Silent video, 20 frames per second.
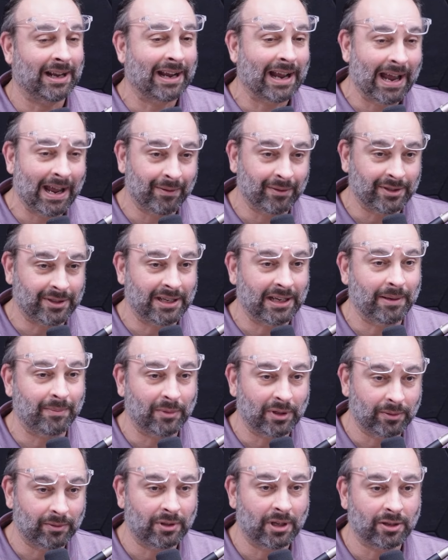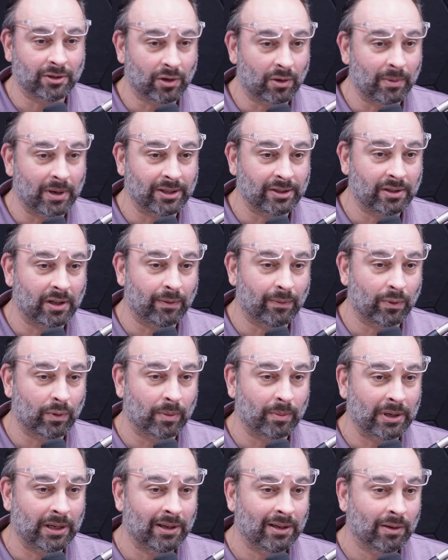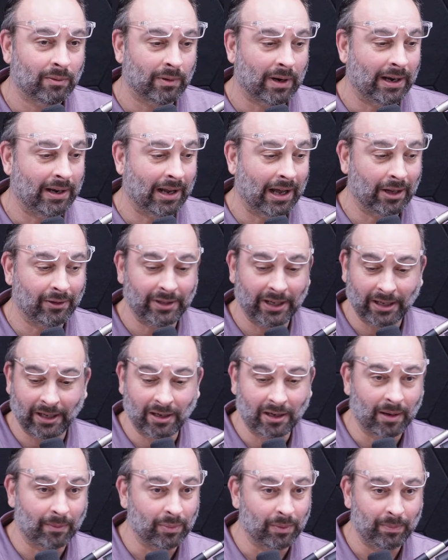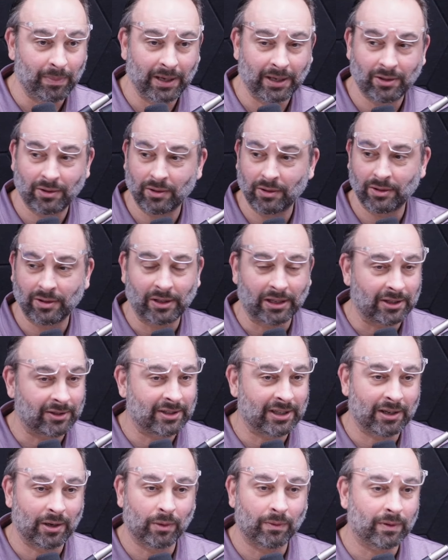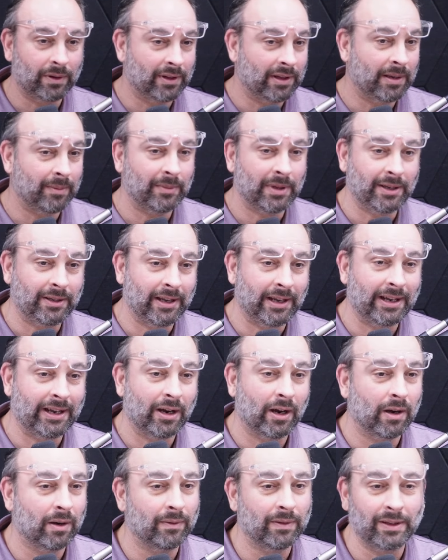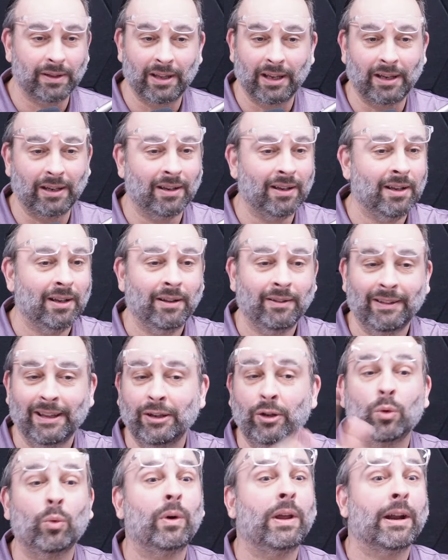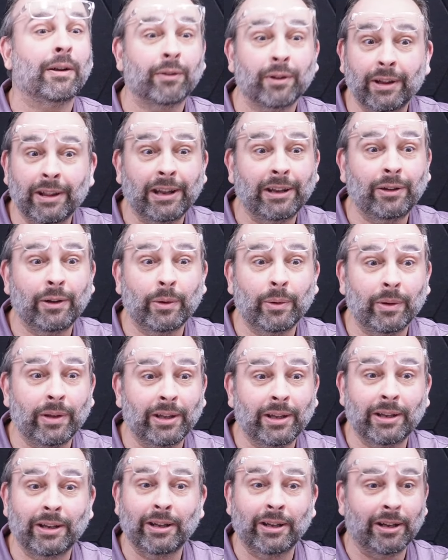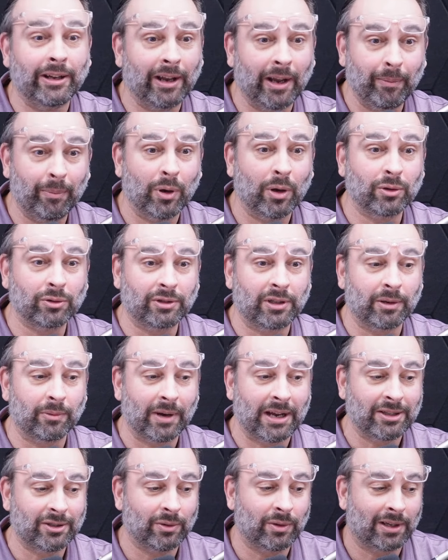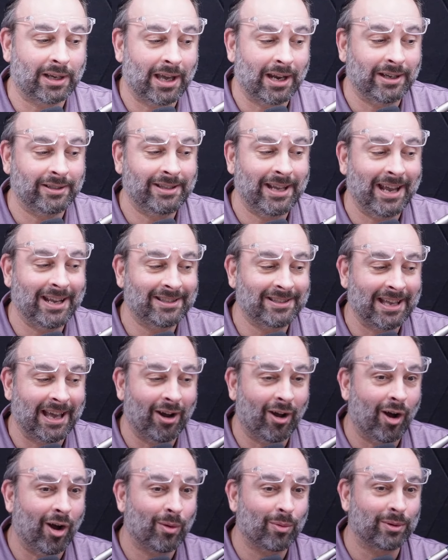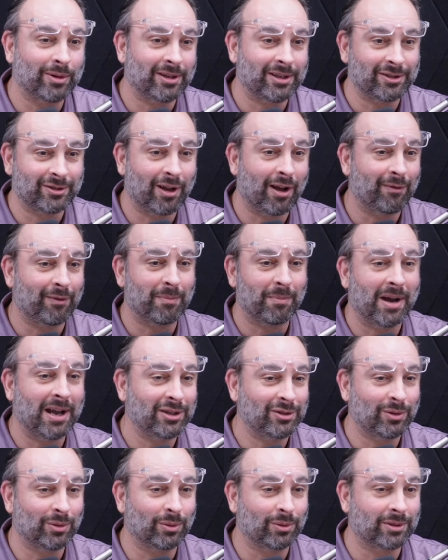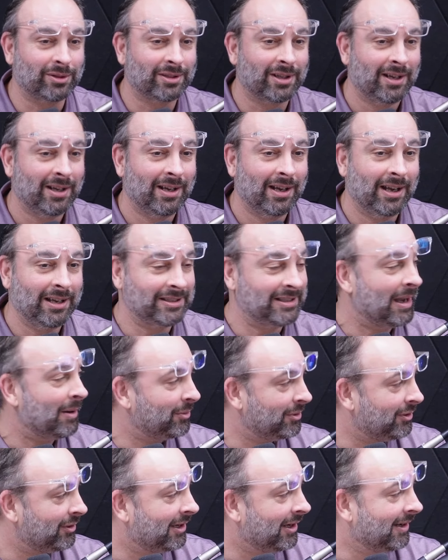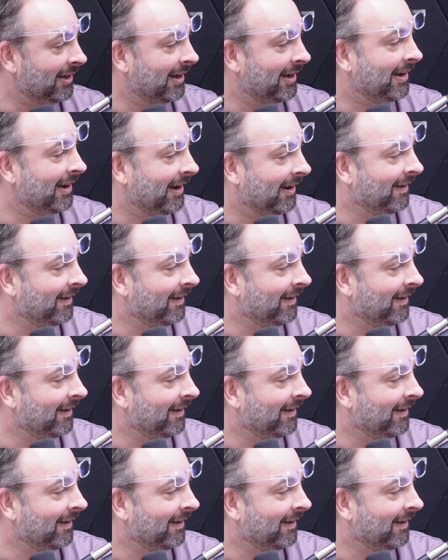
Is like I have a team that does all my sure. stuff for me, right? I'll take a couple pictures, it gets sent over to them, they take care of it, they they do whatever they do with it, and then they post it, right? So it kind of takes that awkwardness off of my shoulders. Is that what you're getting at?